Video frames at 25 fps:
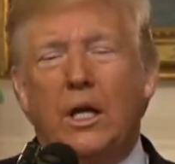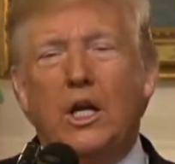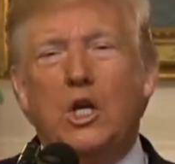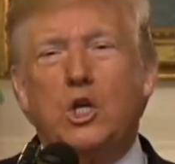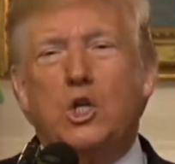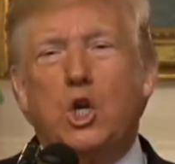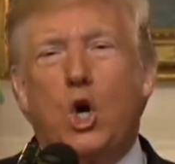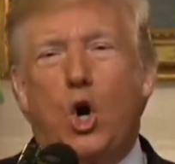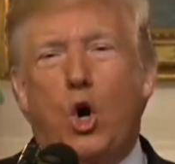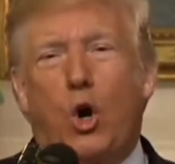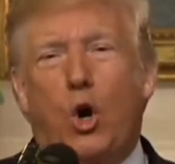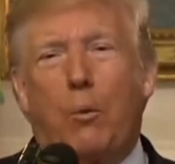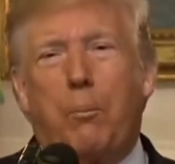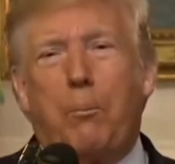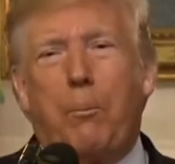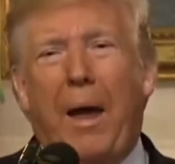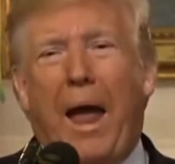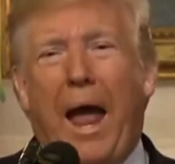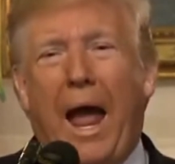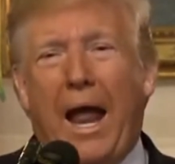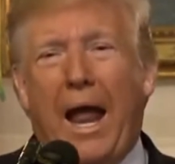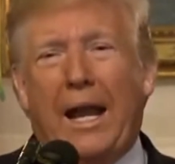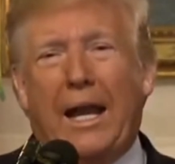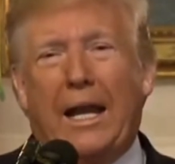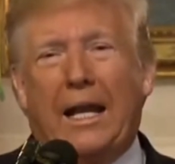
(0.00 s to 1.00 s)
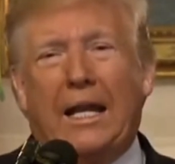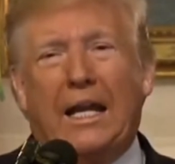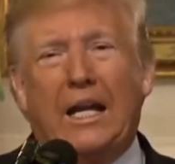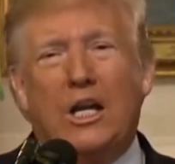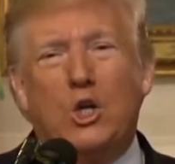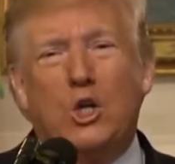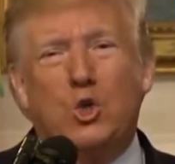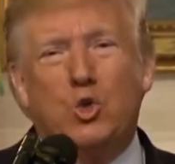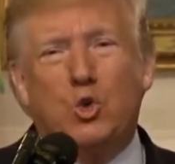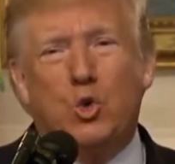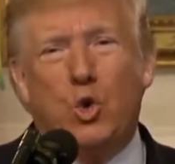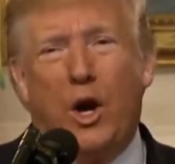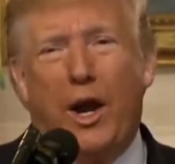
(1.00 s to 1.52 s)
in total panic
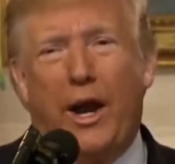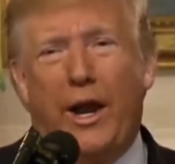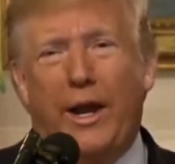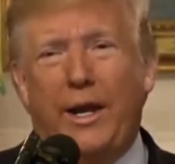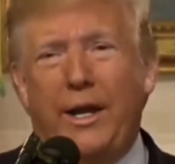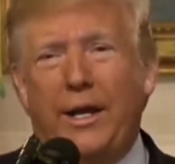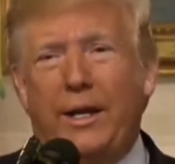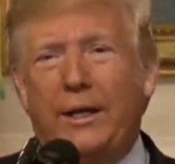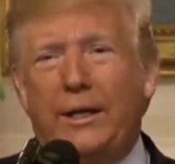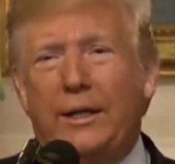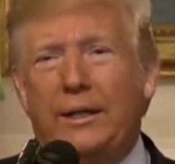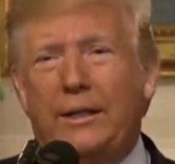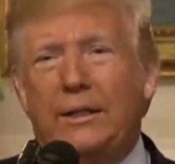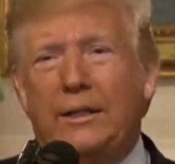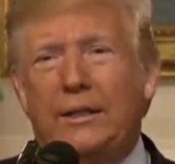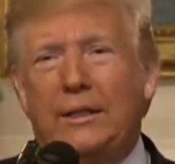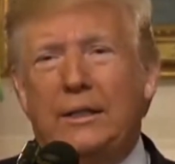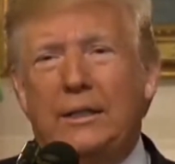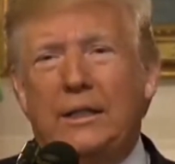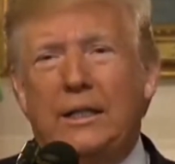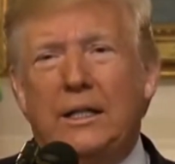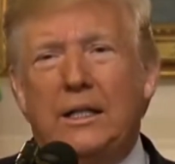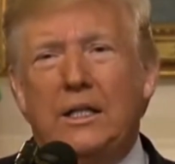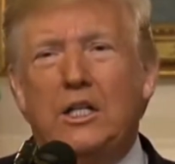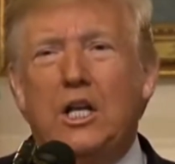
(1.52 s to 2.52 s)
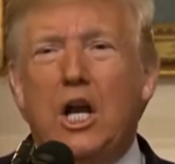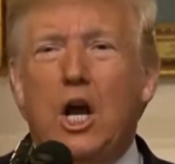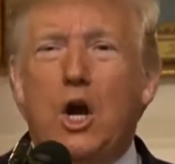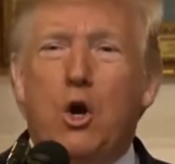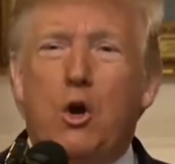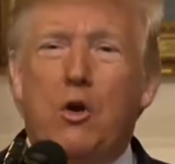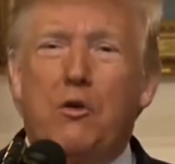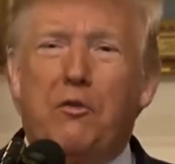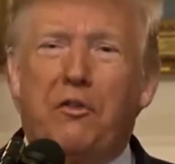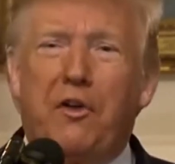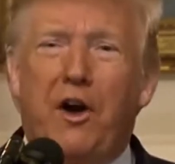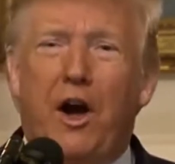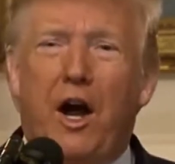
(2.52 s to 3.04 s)
and dread,
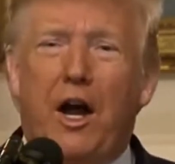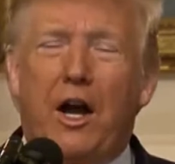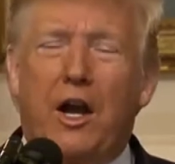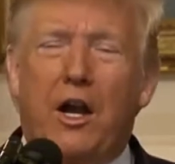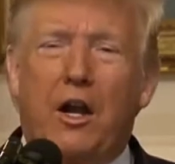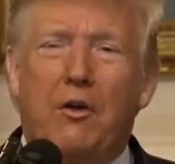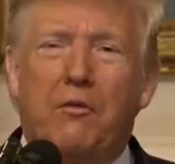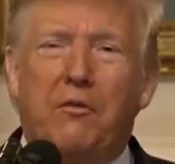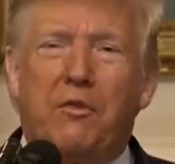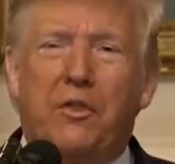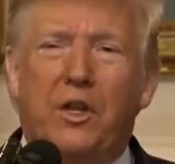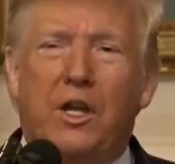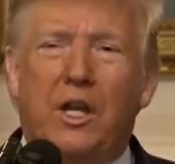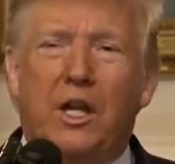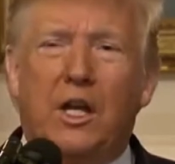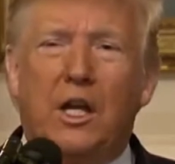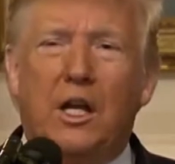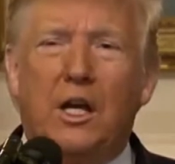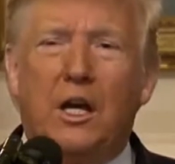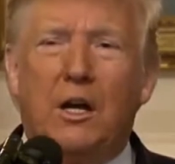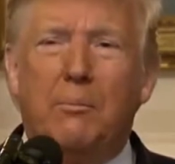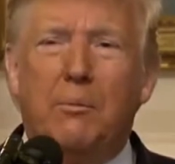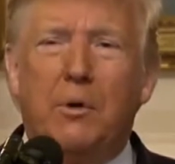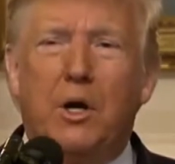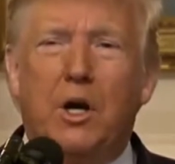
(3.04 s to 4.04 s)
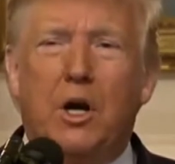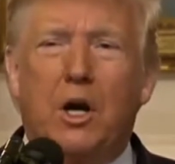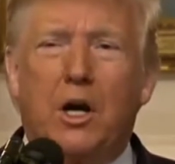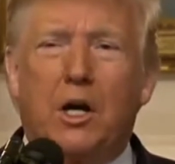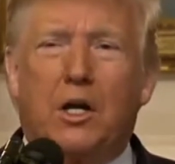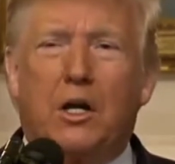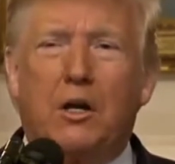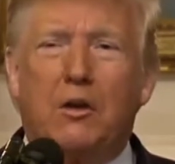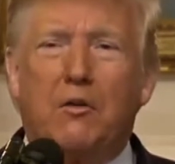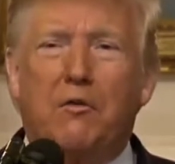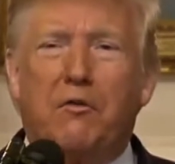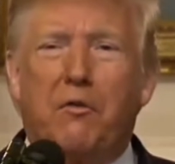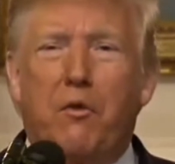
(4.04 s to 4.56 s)
terrified of the
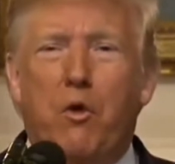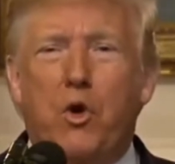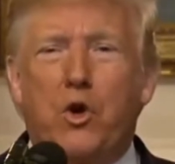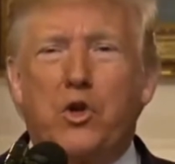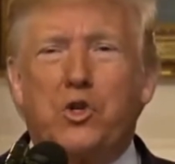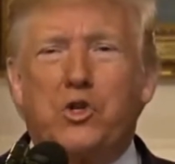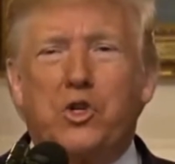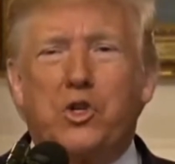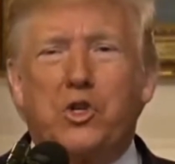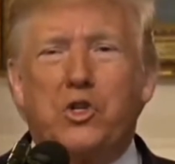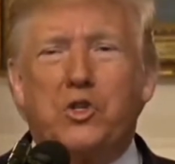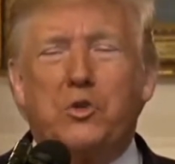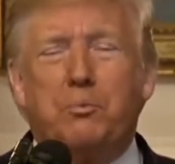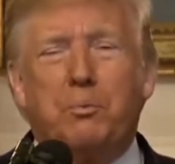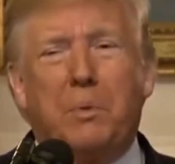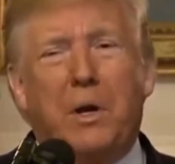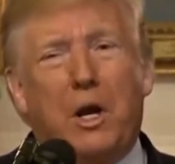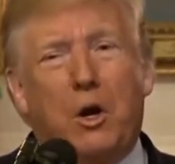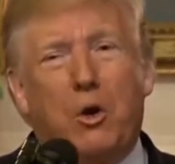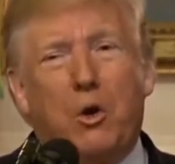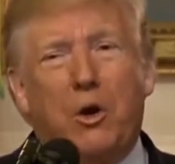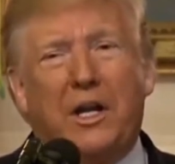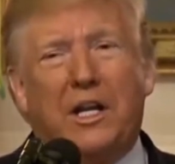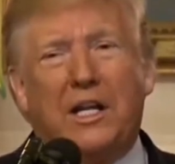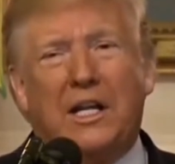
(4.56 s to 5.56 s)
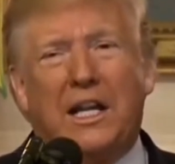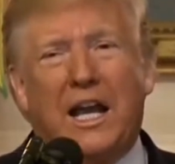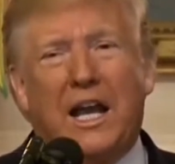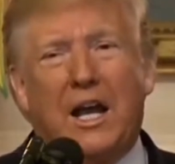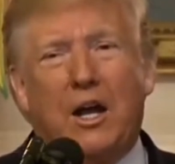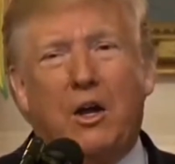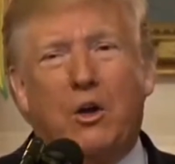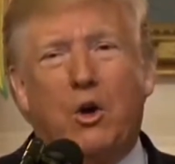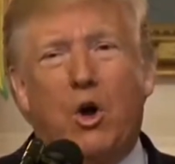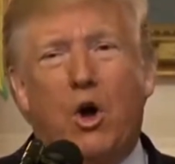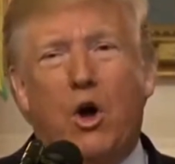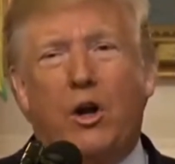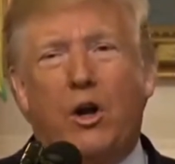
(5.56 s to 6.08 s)
American forces bearing
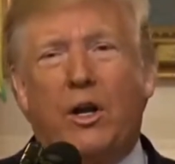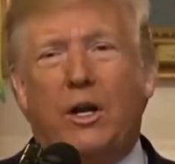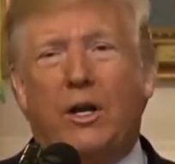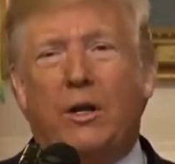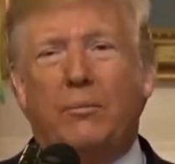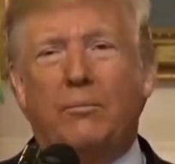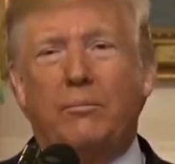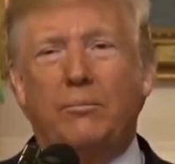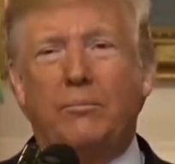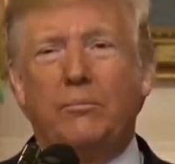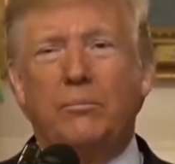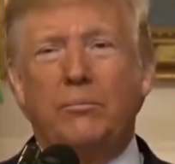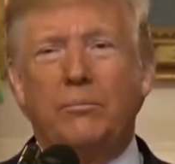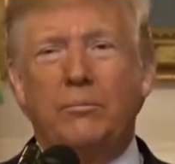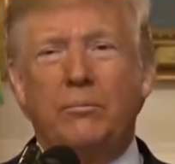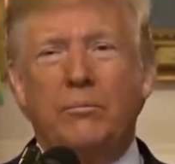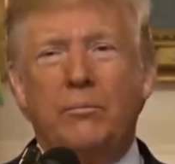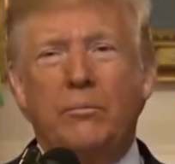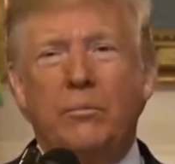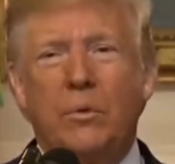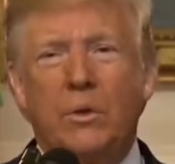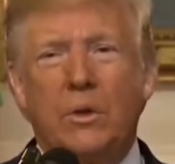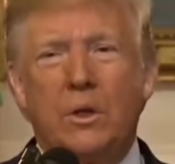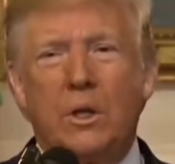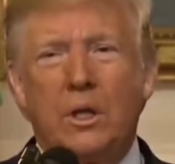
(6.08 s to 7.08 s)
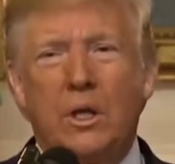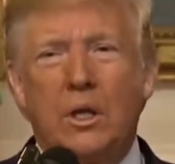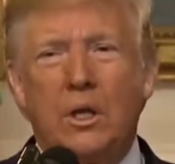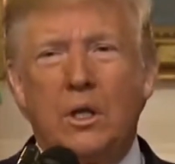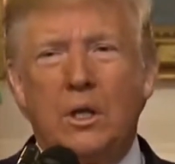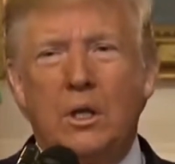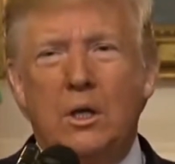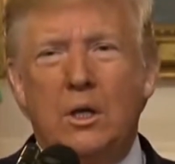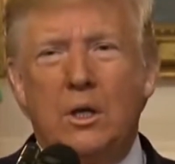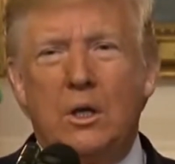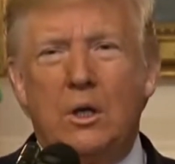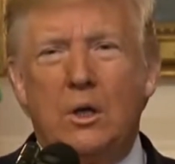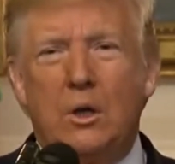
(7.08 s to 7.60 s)
down on him.
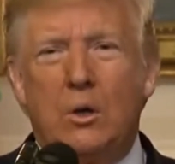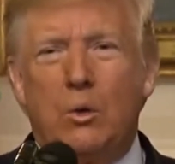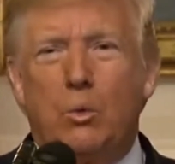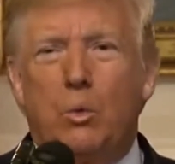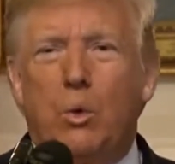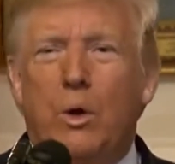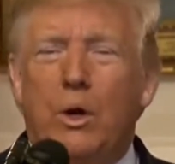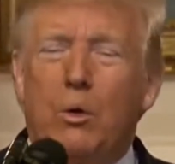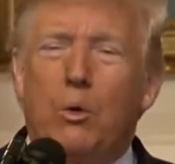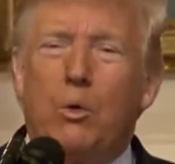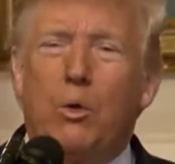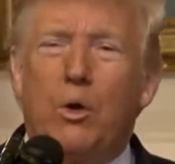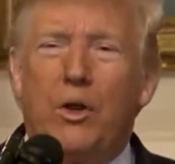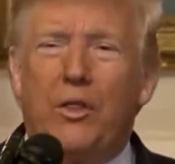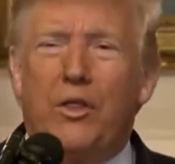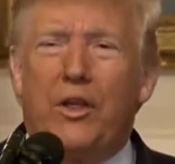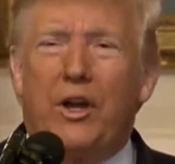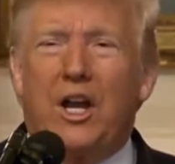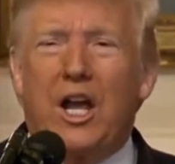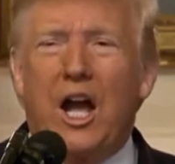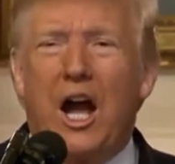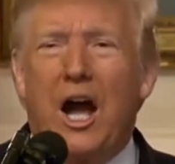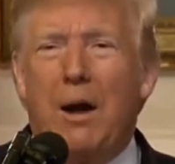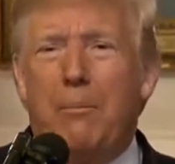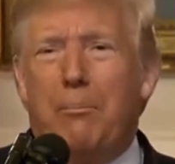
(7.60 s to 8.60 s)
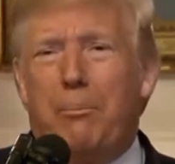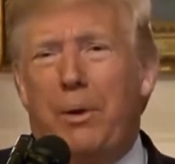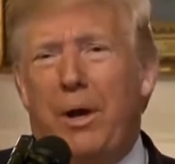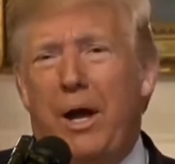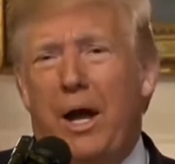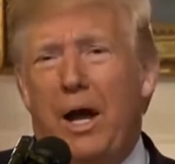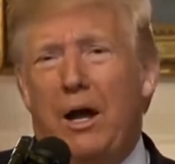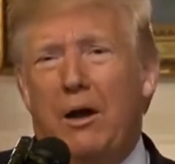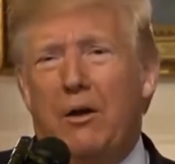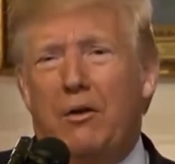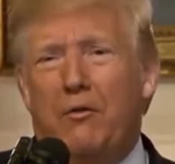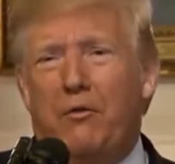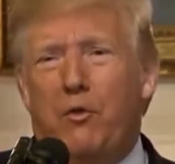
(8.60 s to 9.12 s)
We were in the
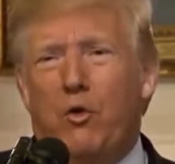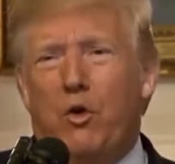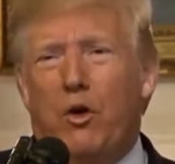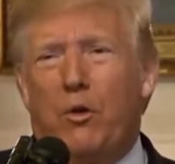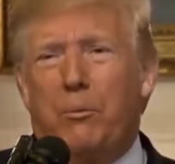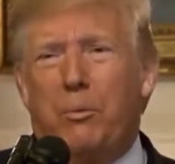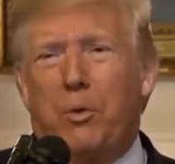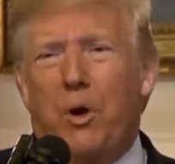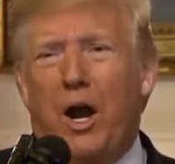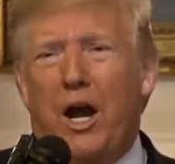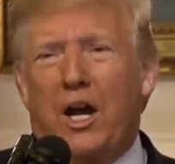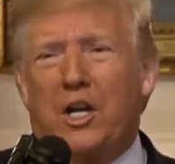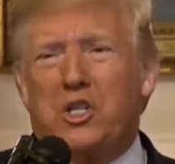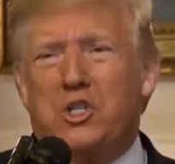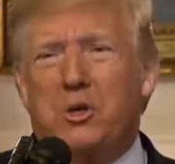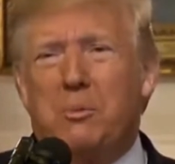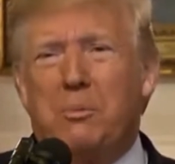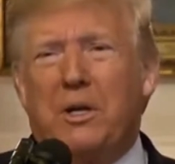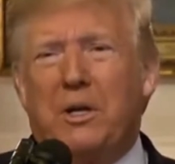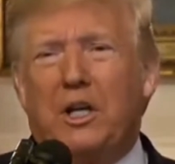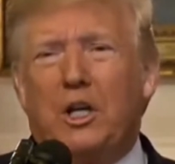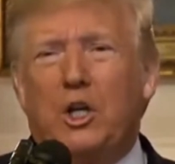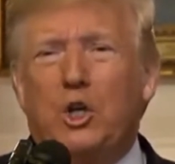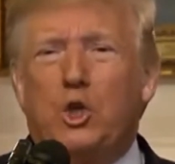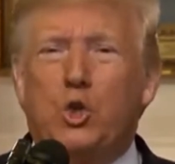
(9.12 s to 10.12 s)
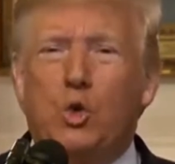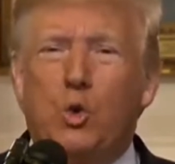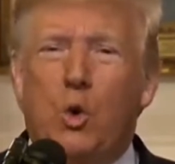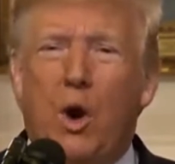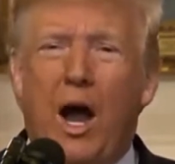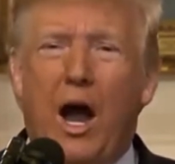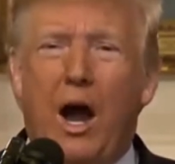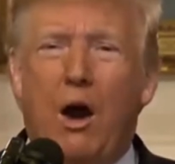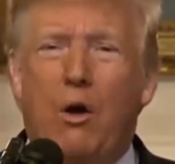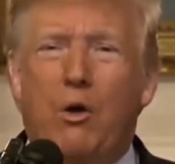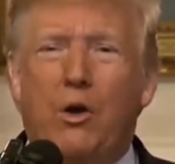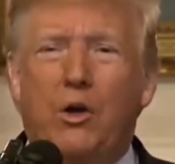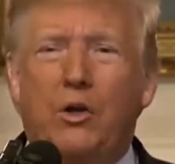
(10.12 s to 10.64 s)
compound for approximately
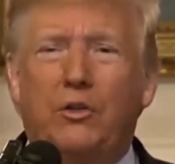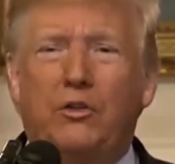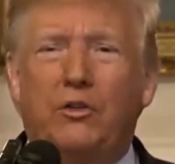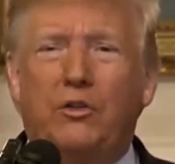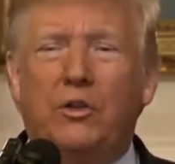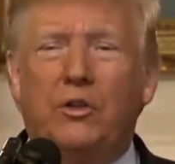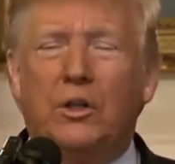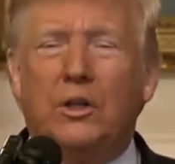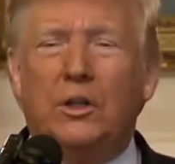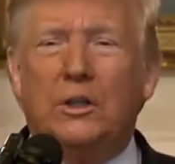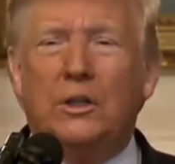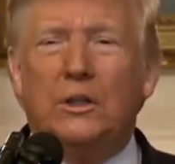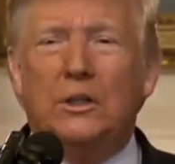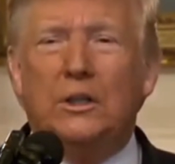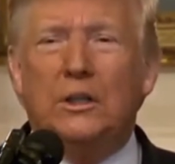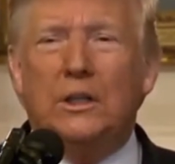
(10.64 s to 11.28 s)
2 hours,